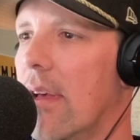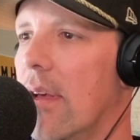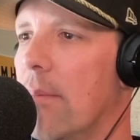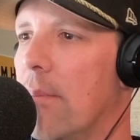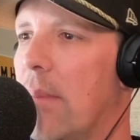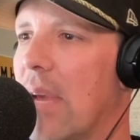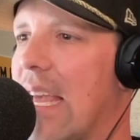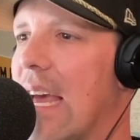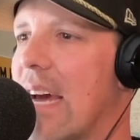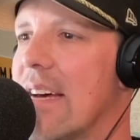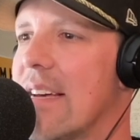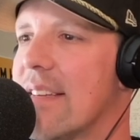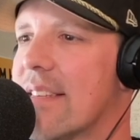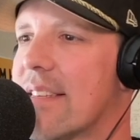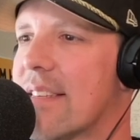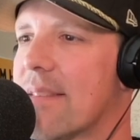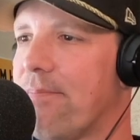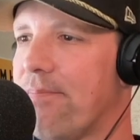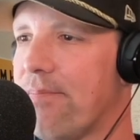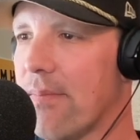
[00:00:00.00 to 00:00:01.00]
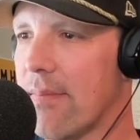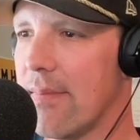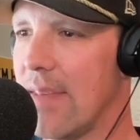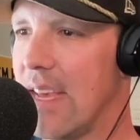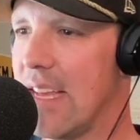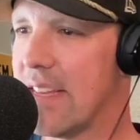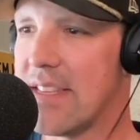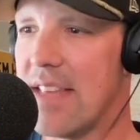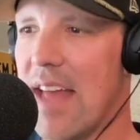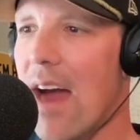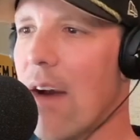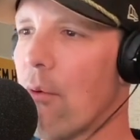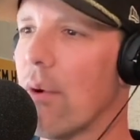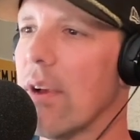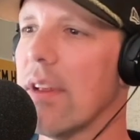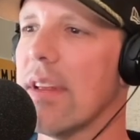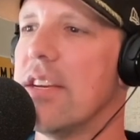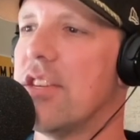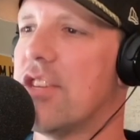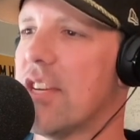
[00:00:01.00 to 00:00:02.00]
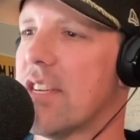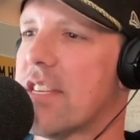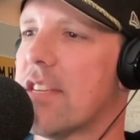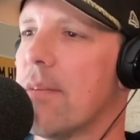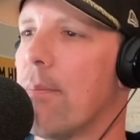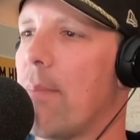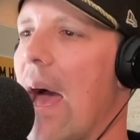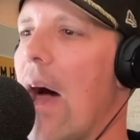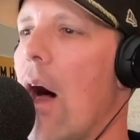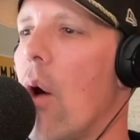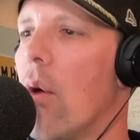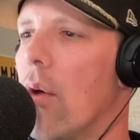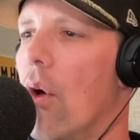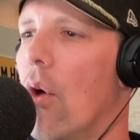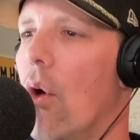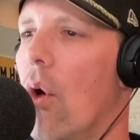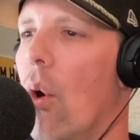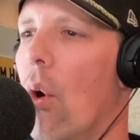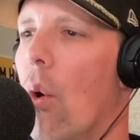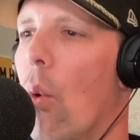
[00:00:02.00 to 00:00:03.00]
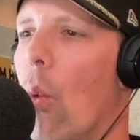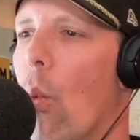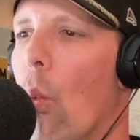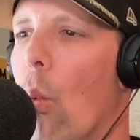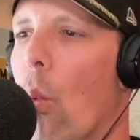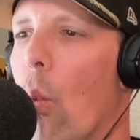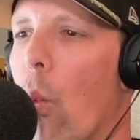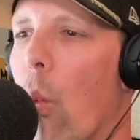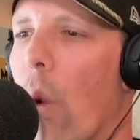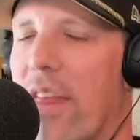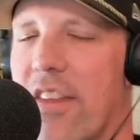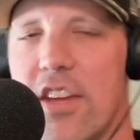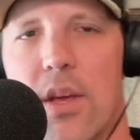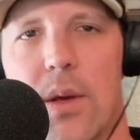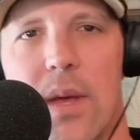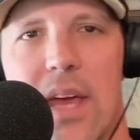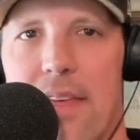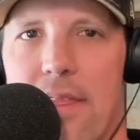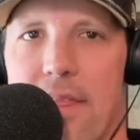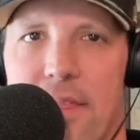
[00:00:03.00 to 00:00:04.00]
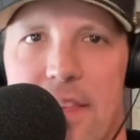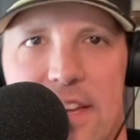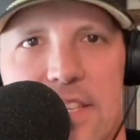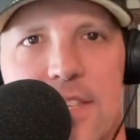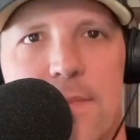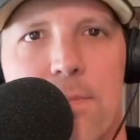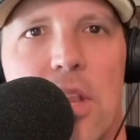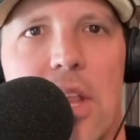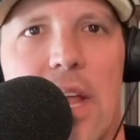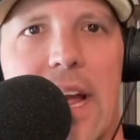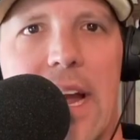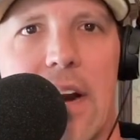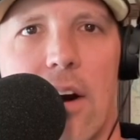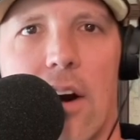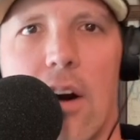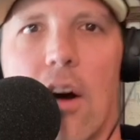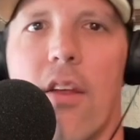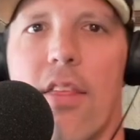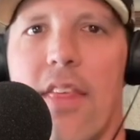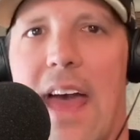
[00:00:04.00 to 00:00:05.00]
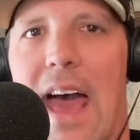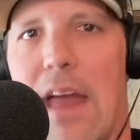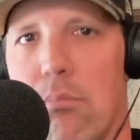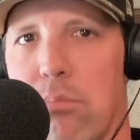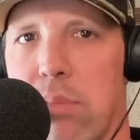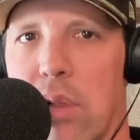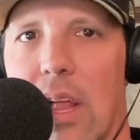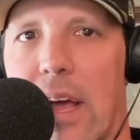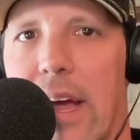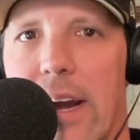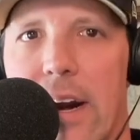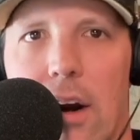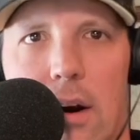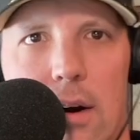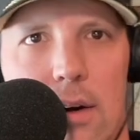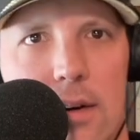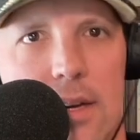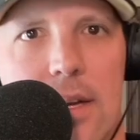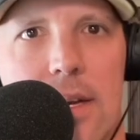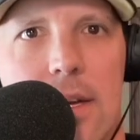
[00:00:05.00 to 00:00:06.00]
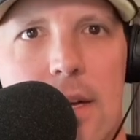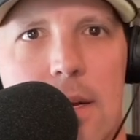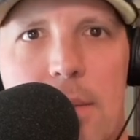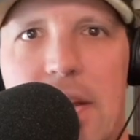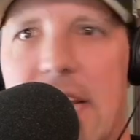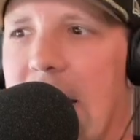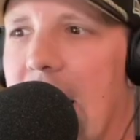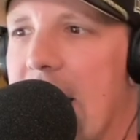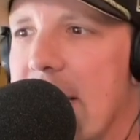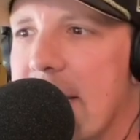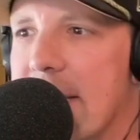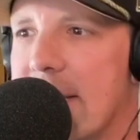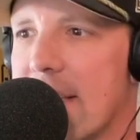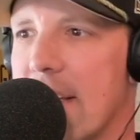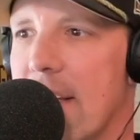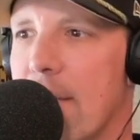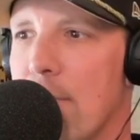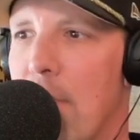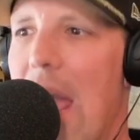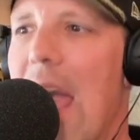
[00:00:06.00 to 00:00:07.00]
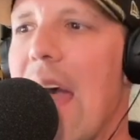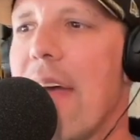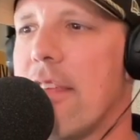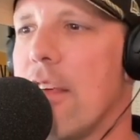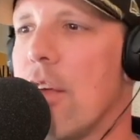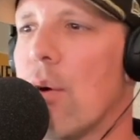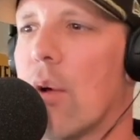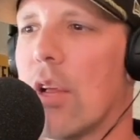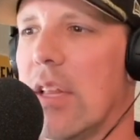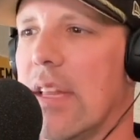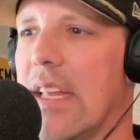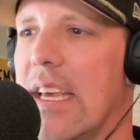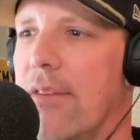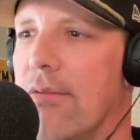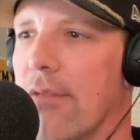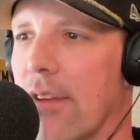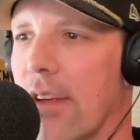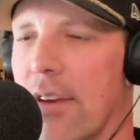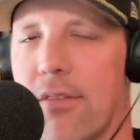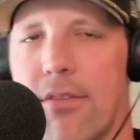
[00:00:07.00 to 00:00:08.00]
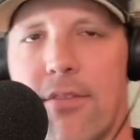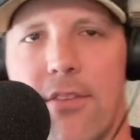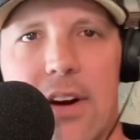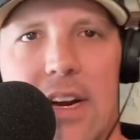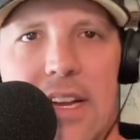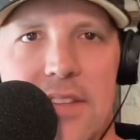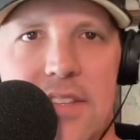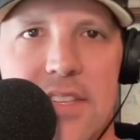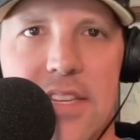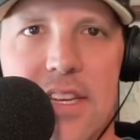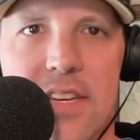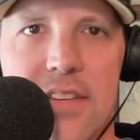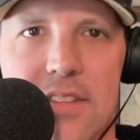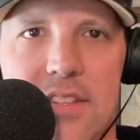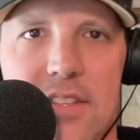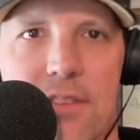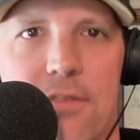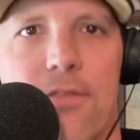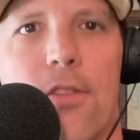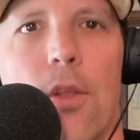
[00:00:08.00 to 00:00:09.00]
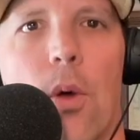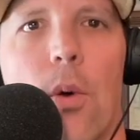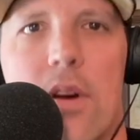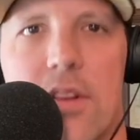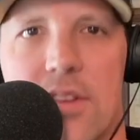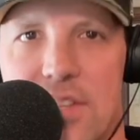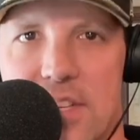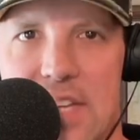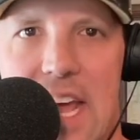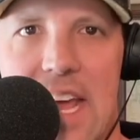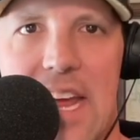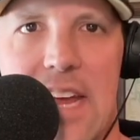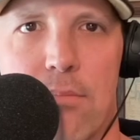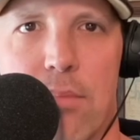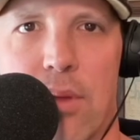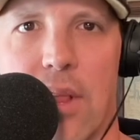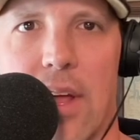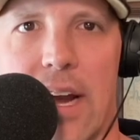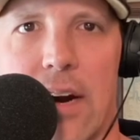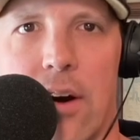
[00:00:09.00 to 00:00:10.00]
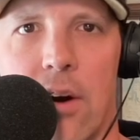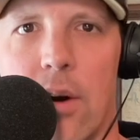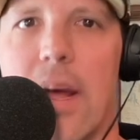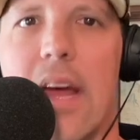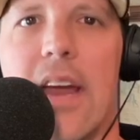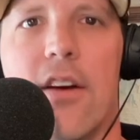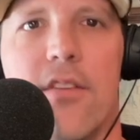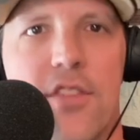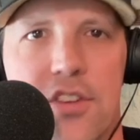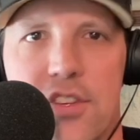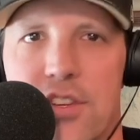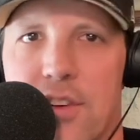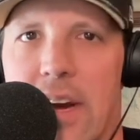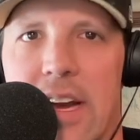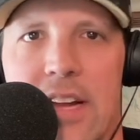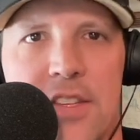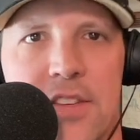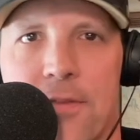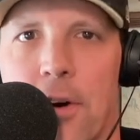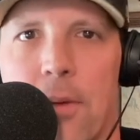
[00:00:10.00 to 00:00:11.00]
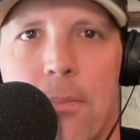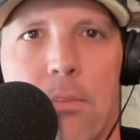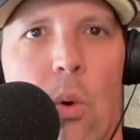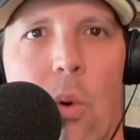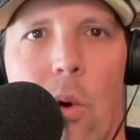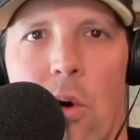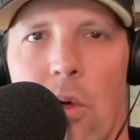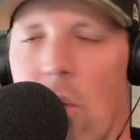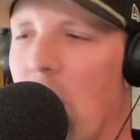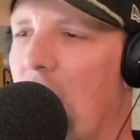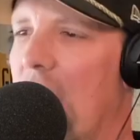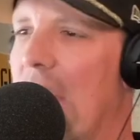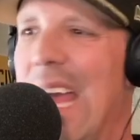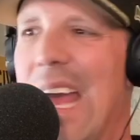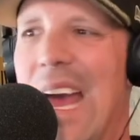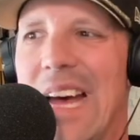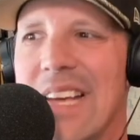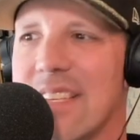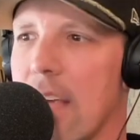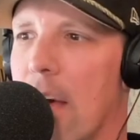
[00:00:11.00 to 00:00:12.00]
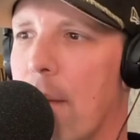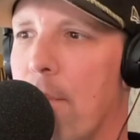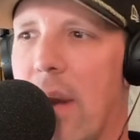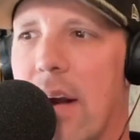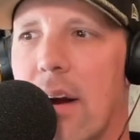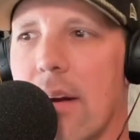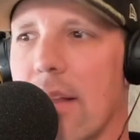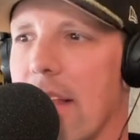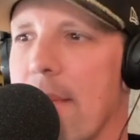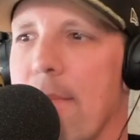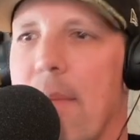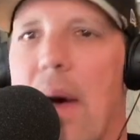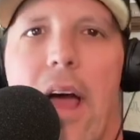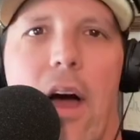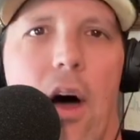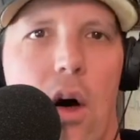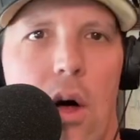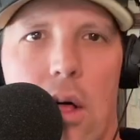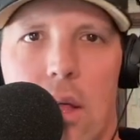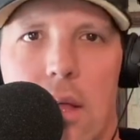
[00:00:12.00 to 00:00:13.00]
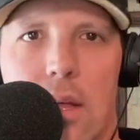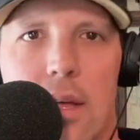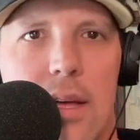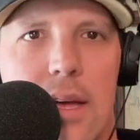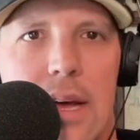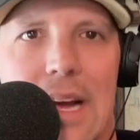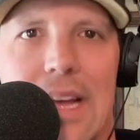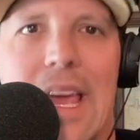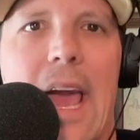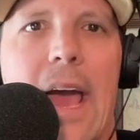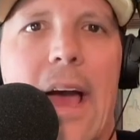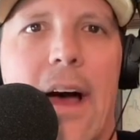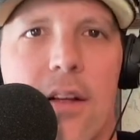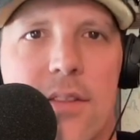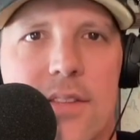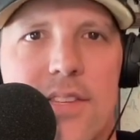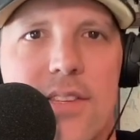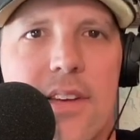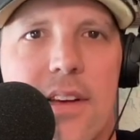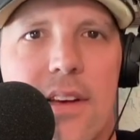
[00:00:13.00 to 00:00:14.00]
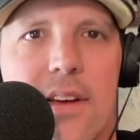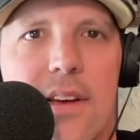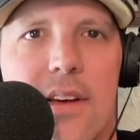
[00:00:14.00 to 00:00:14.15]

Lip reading: Because it's not really just about whether you get this player or that player. Because Matthew Cleveland, for instance, the Florida State player who entered the transfer portal, has apparently, by all accounts,